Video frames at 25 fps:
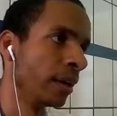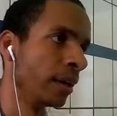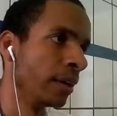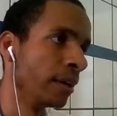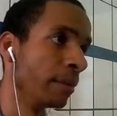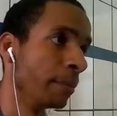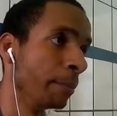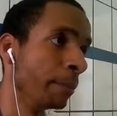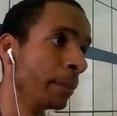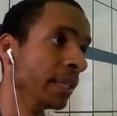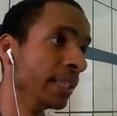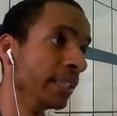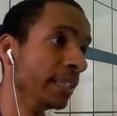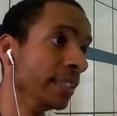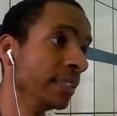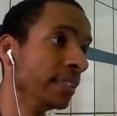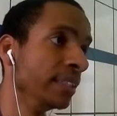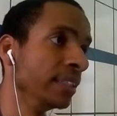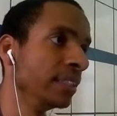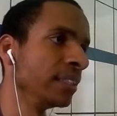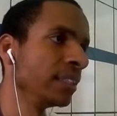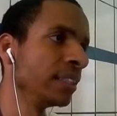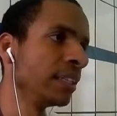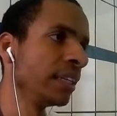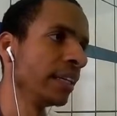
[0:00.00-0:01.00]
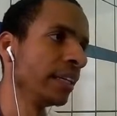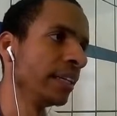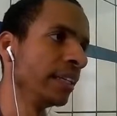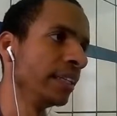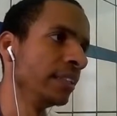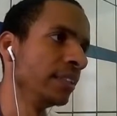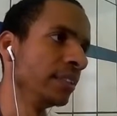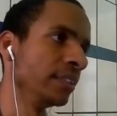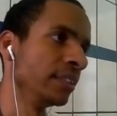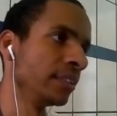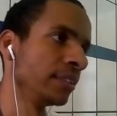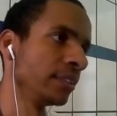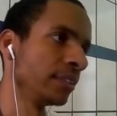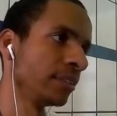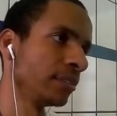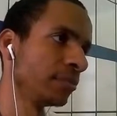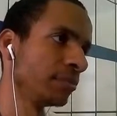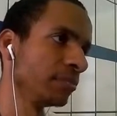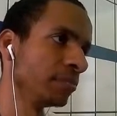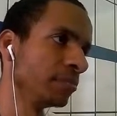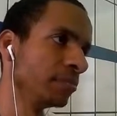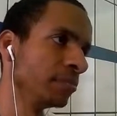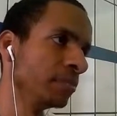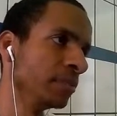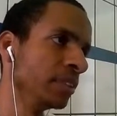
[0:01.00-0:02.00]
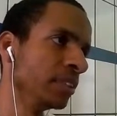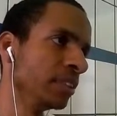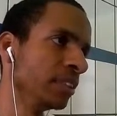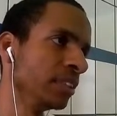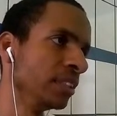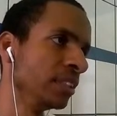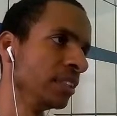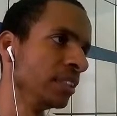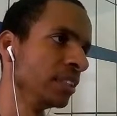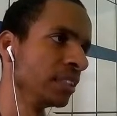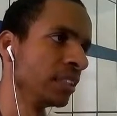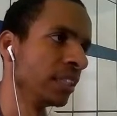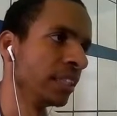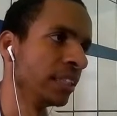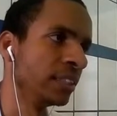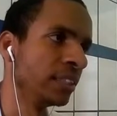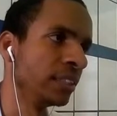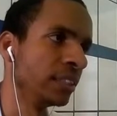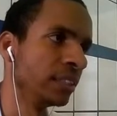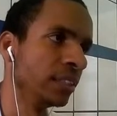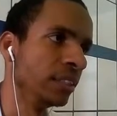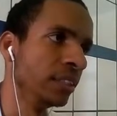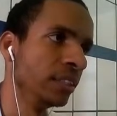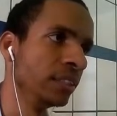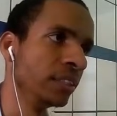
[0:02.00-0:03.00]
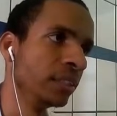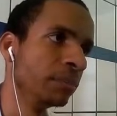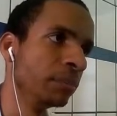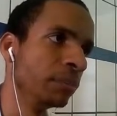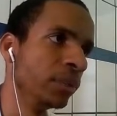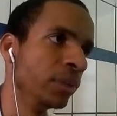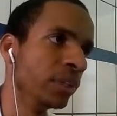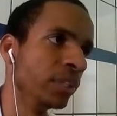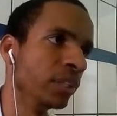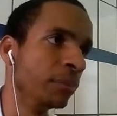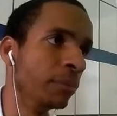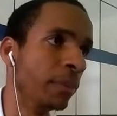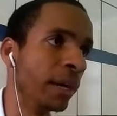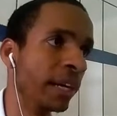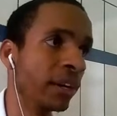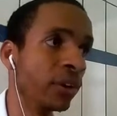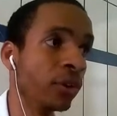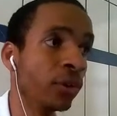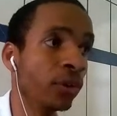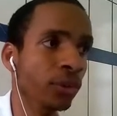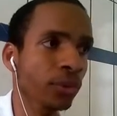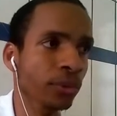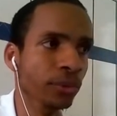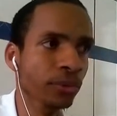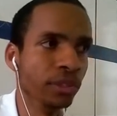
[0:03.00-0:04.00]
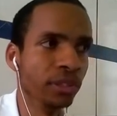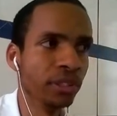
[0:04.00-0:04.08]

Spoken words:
But in this case, just in this case, it's a bug on my code.